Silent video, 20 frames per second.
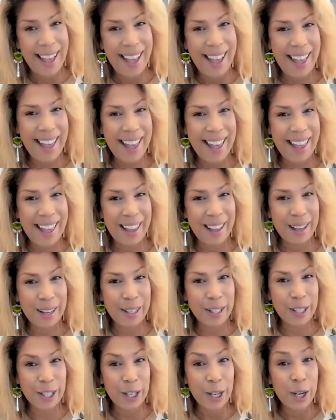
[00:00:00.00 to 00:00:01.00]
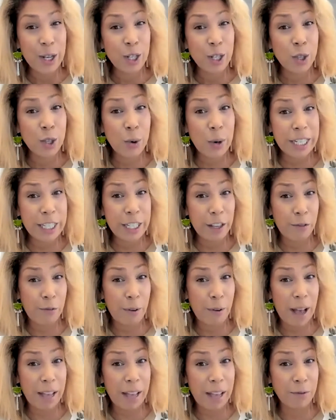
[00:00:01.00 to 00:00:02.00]
and
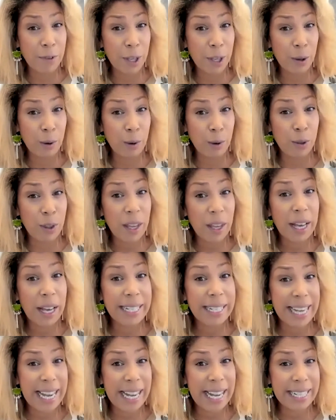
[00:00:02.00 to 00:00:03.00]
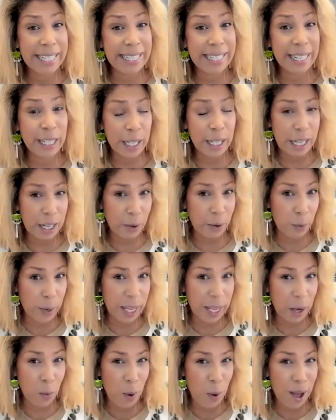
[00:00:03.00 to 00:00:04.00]
25 youth attended in
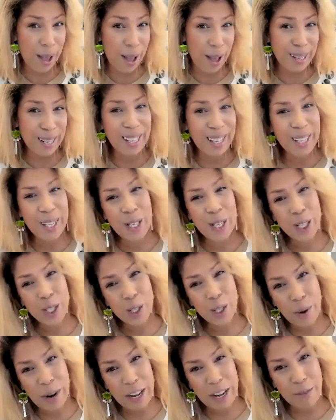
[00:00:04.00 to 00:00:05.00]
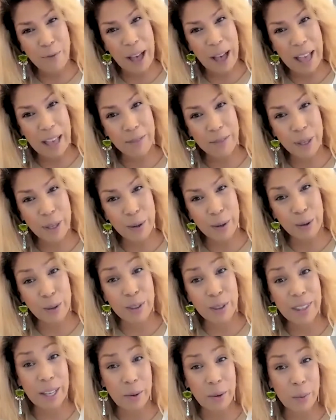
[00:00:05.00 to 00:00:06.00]
week one, 25 youth
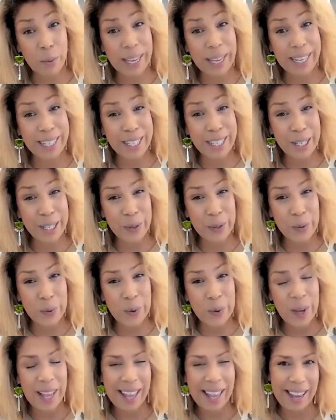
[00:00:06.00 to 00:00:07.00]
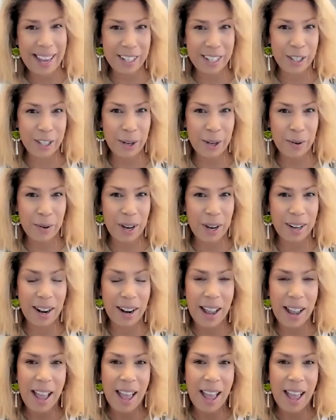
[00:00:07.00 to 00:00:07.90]
in week two, and so on.